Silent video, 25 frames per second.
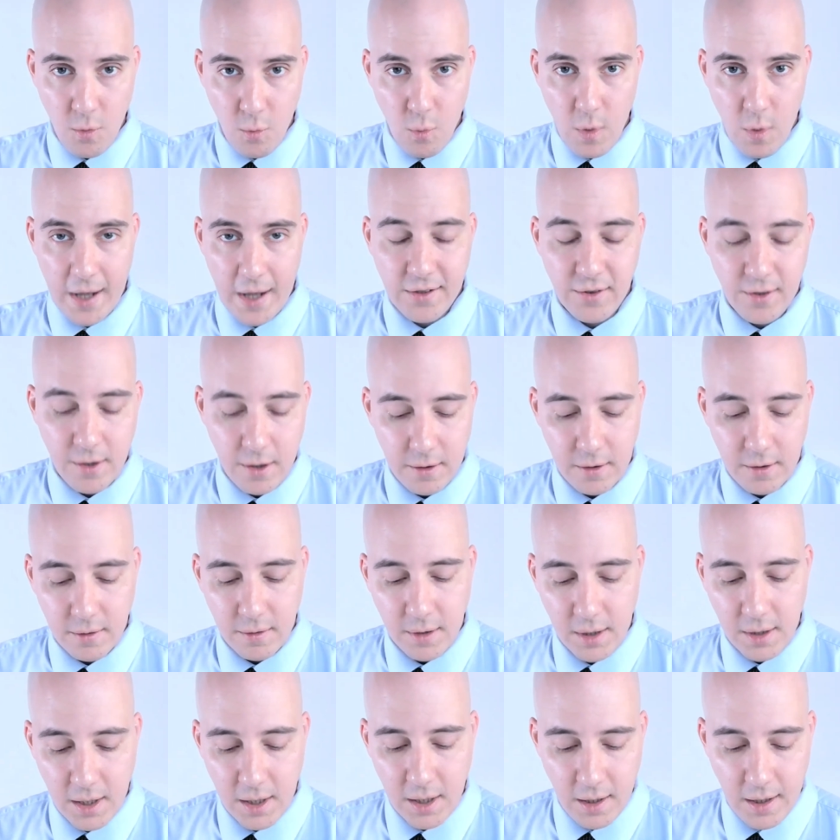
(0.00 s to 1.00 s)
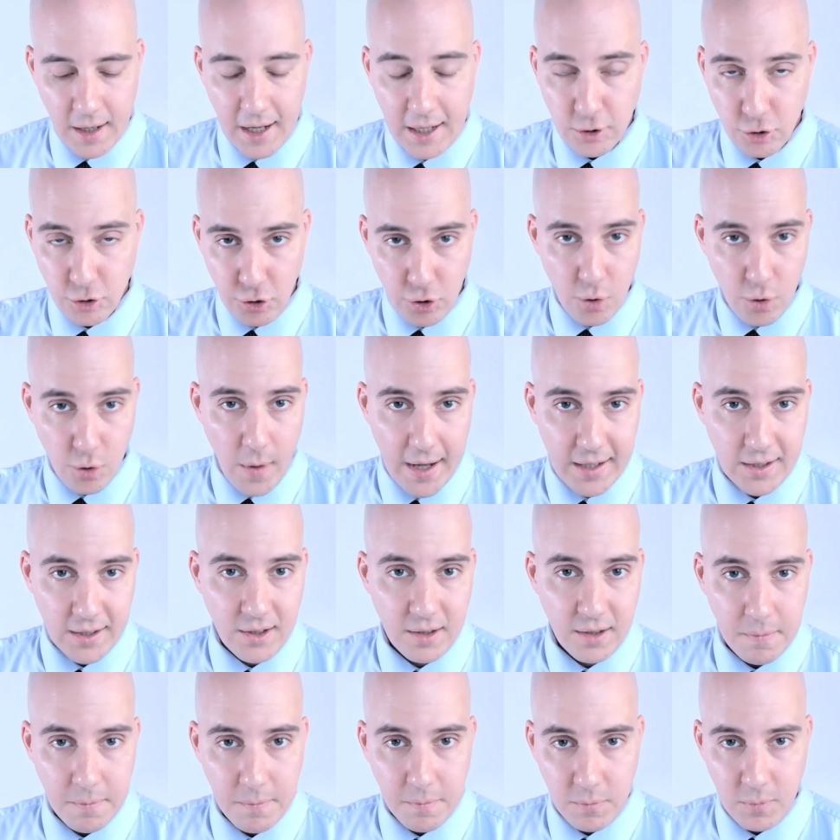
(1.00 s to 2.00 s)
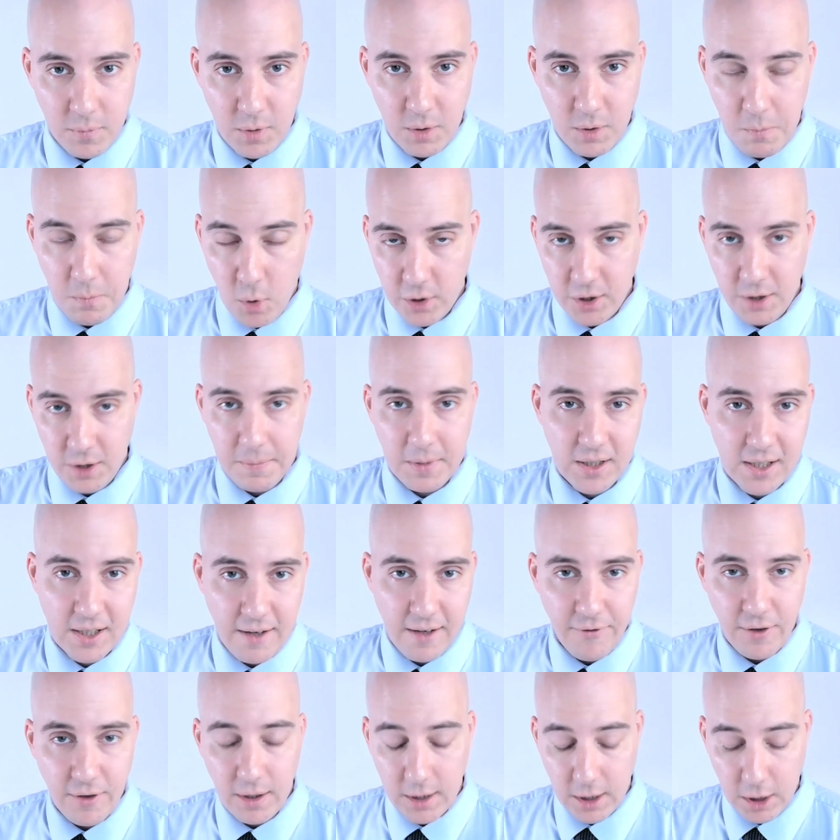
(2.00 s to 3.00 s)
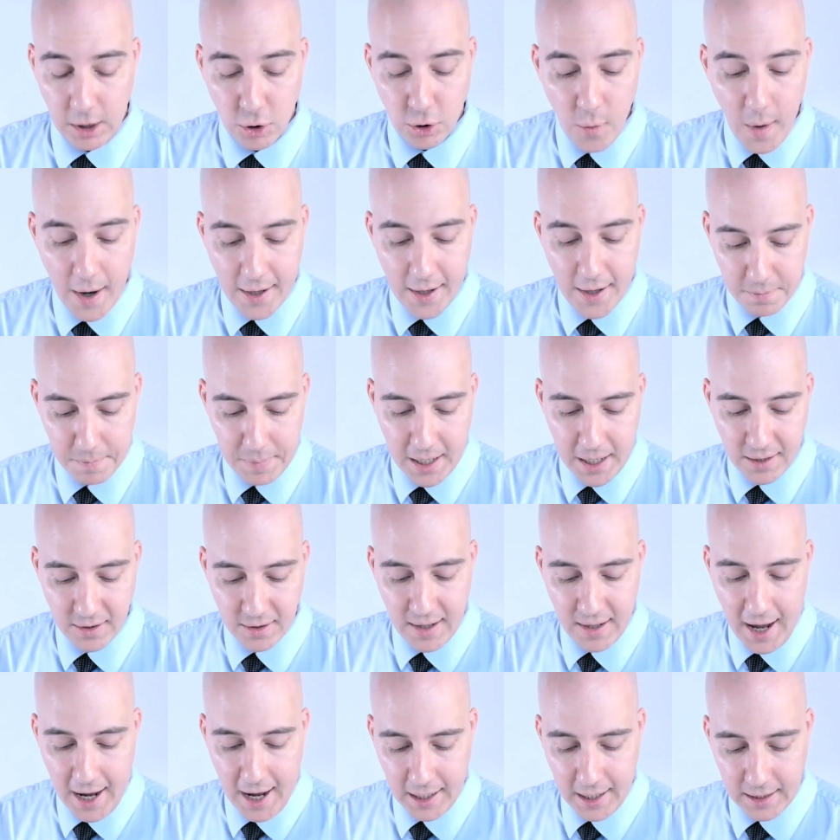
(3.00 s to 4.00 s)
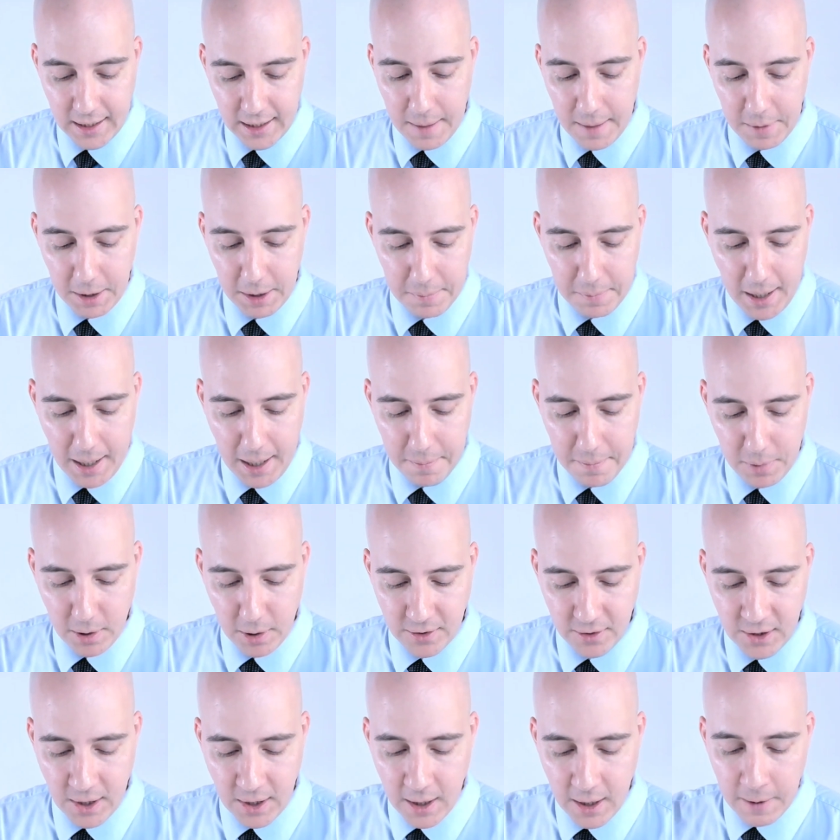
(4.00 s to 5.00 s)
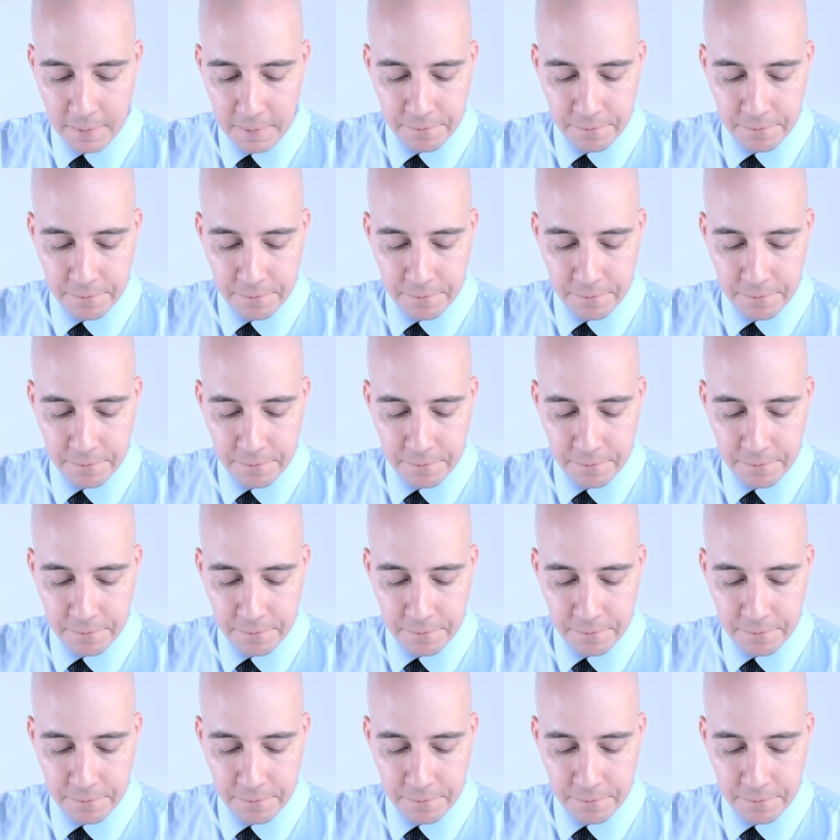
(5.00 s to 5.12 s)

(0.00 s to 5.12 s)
Western and US, more specifically US-based academic papers.